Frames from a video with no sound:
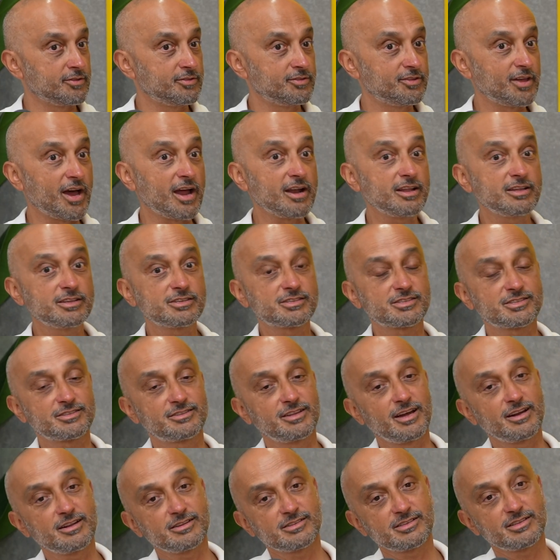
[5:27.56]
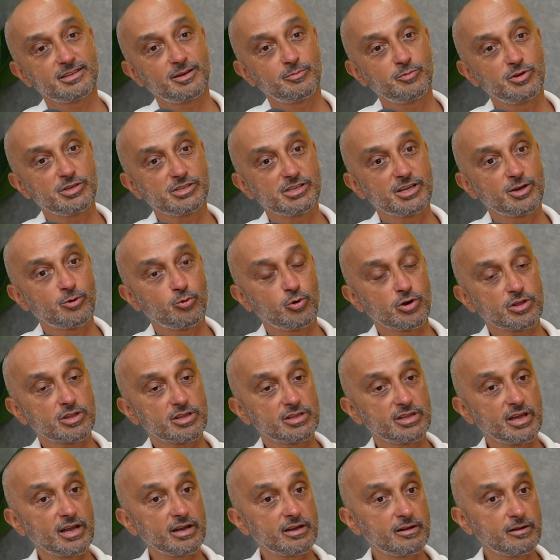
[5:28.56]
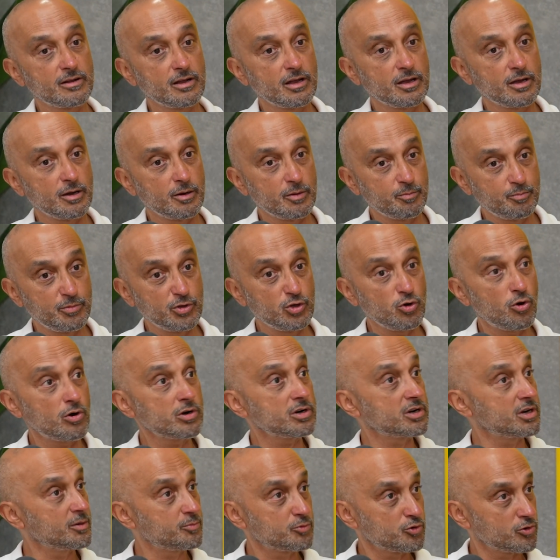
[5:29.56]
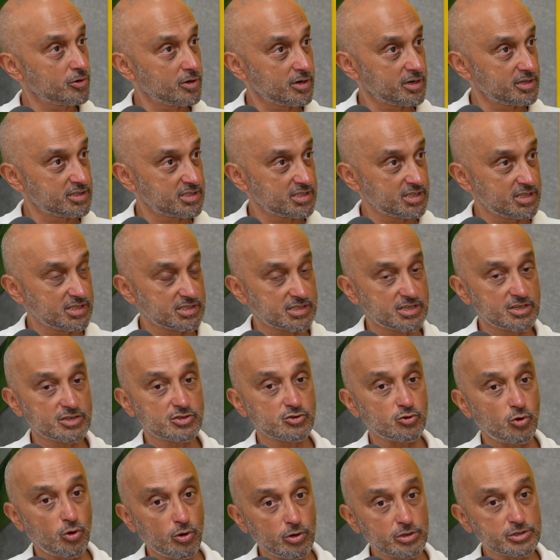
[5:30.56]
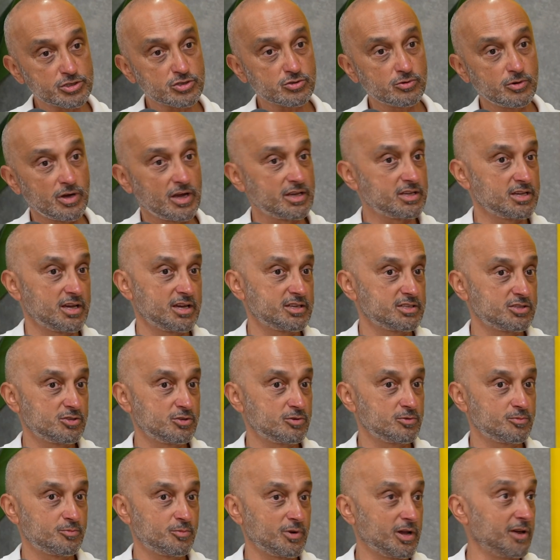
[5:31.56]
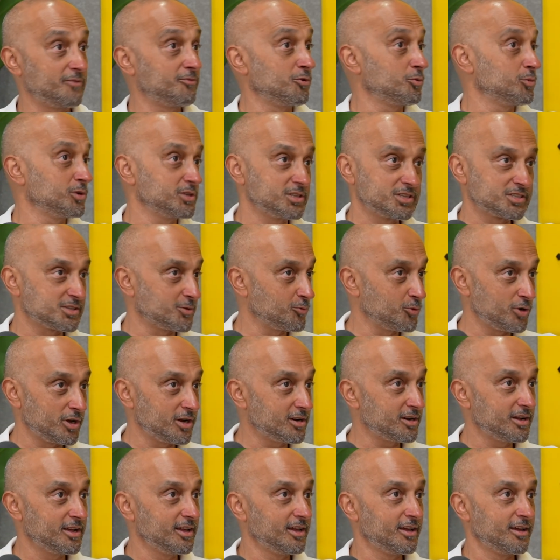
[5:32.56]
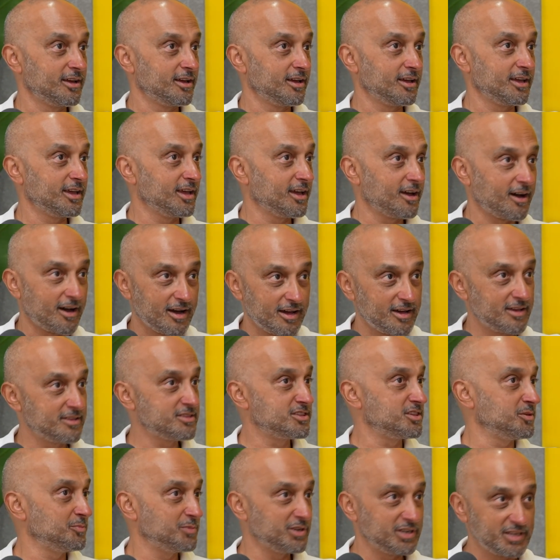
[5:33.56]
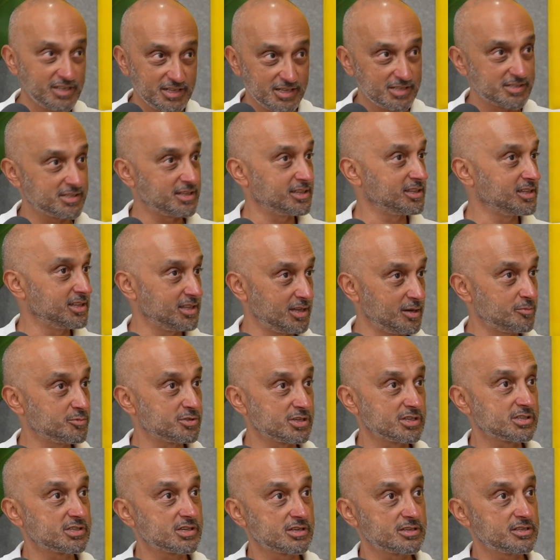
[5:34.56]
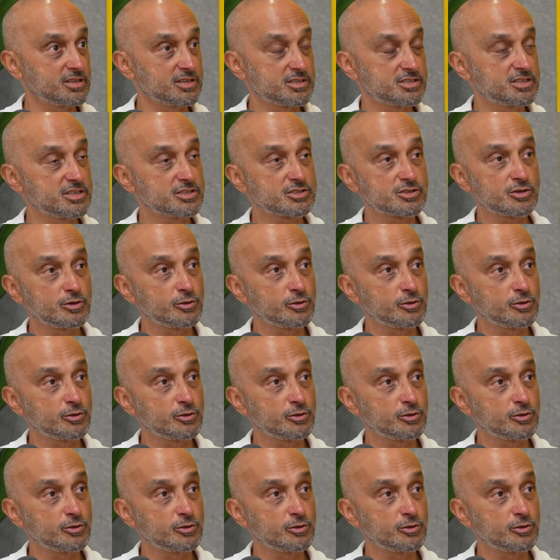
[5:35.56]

That is an amazing question. And beyond cryptocurrency, there's also, as you everyone is aware, AI, GPTs, LLMs, etc. There's just a